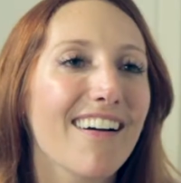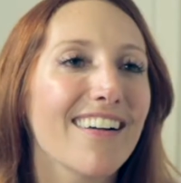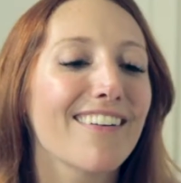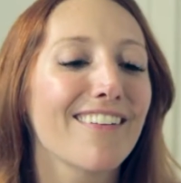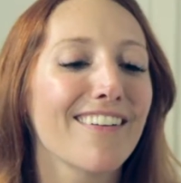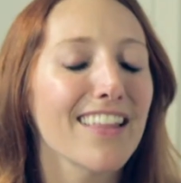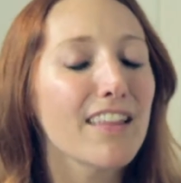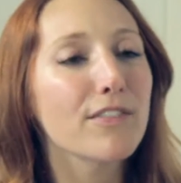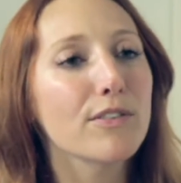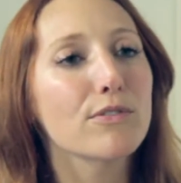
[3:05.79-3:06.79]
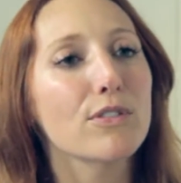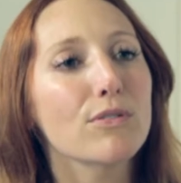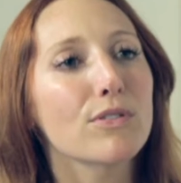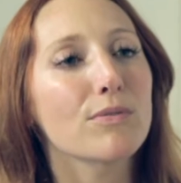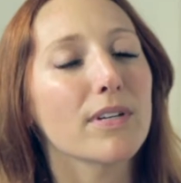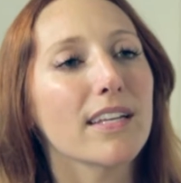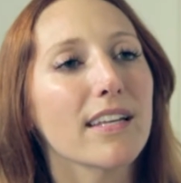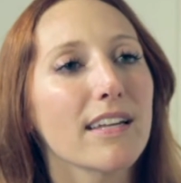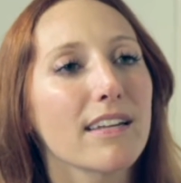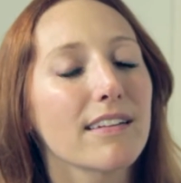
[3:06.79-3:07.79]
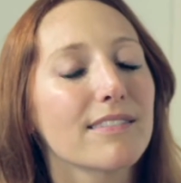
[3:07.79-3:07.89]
Oh, I love you too, sweetie.